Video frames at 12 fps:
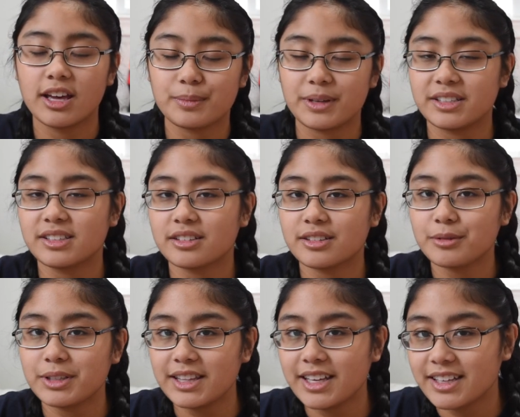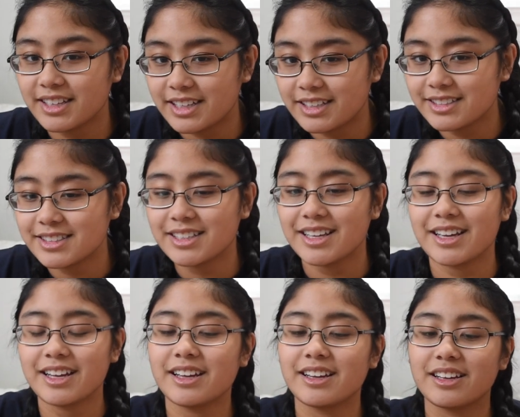Basically what that is,
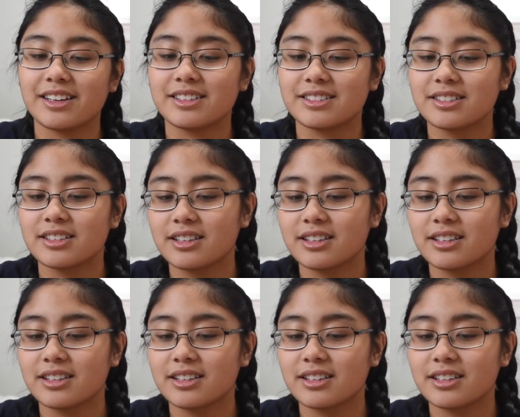is